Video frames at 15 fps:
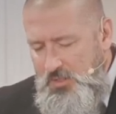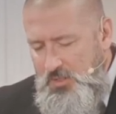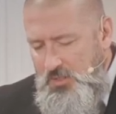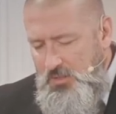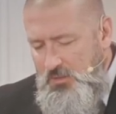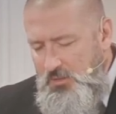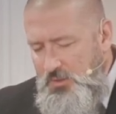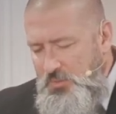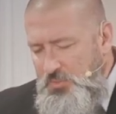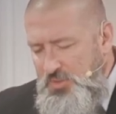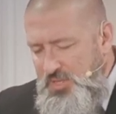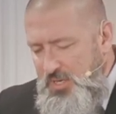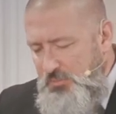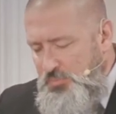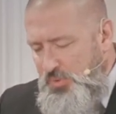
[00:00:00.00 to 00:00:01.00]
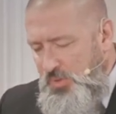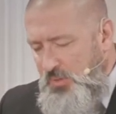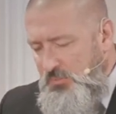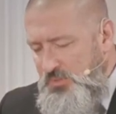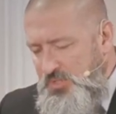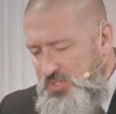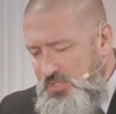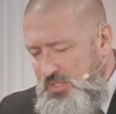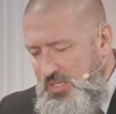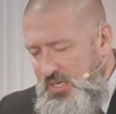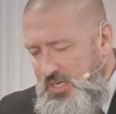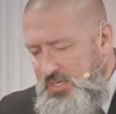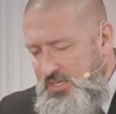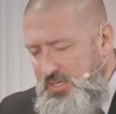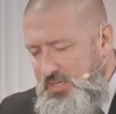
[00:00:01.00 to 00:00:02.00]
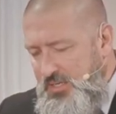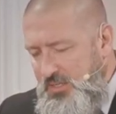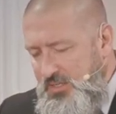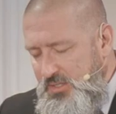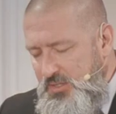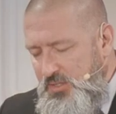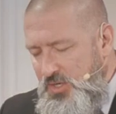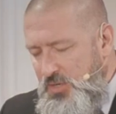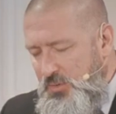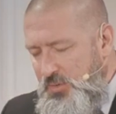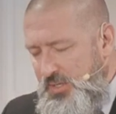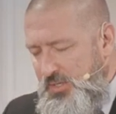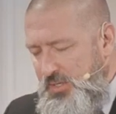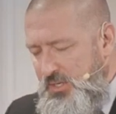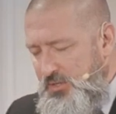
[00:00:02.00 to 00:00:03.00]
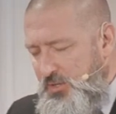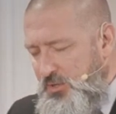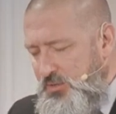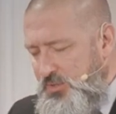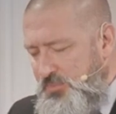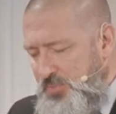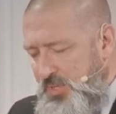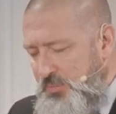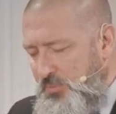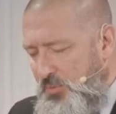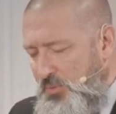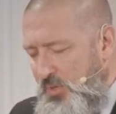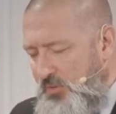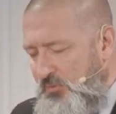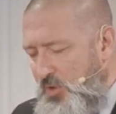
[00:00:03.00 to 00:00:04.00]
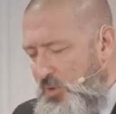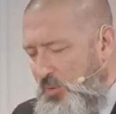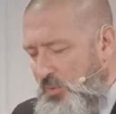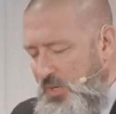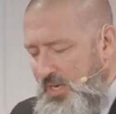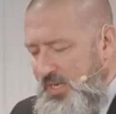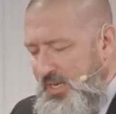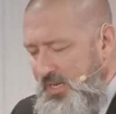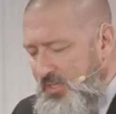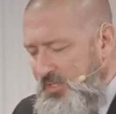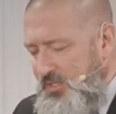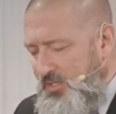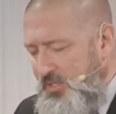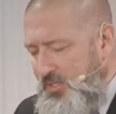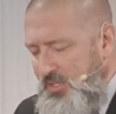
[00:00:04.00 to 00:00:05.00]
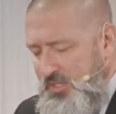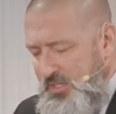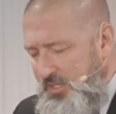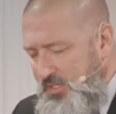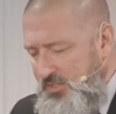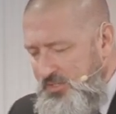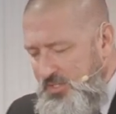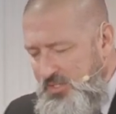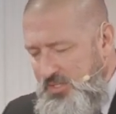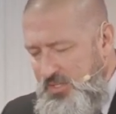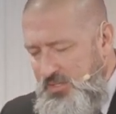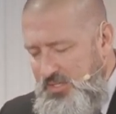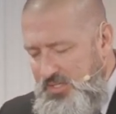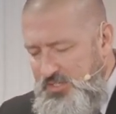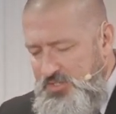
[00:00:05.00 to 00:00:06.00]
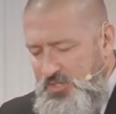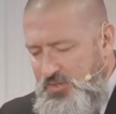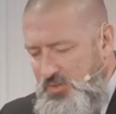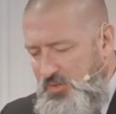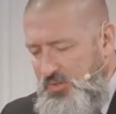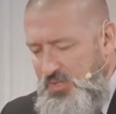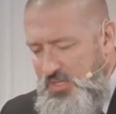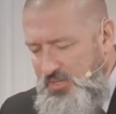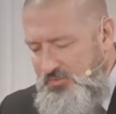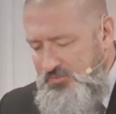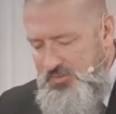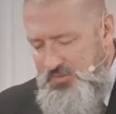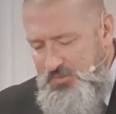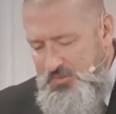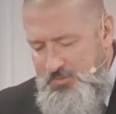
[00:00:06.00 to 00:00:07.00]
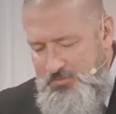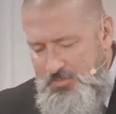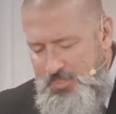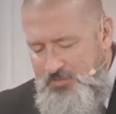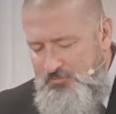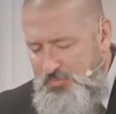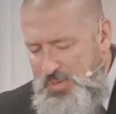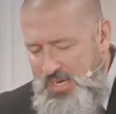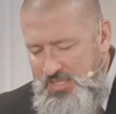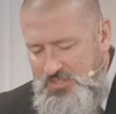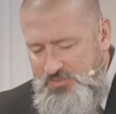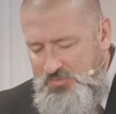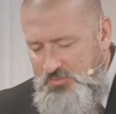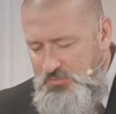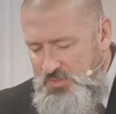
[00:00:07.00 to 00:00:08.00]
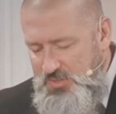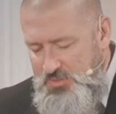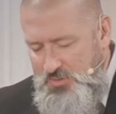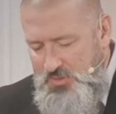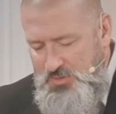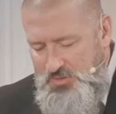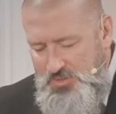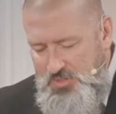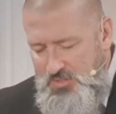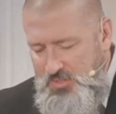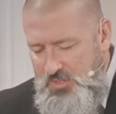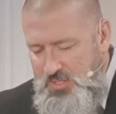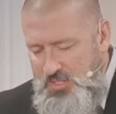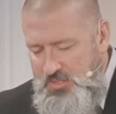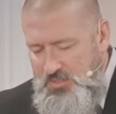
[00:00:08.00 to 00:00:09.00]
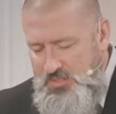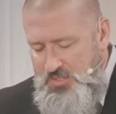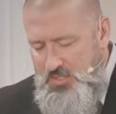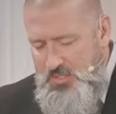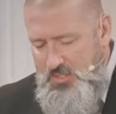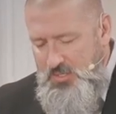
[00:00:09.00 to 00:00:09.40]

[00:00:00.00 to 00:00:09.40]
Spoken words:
And along with that promise, the idea, knowing that those people have already entered into their eternal life, they've passed from this earth to the next,